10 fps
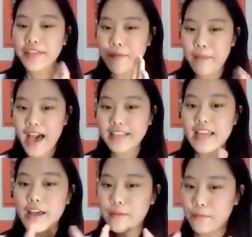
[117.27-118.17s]
the
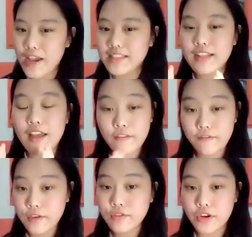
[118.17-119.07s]
past, the present, the
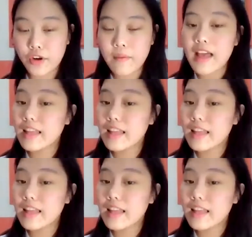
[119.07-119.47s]
future,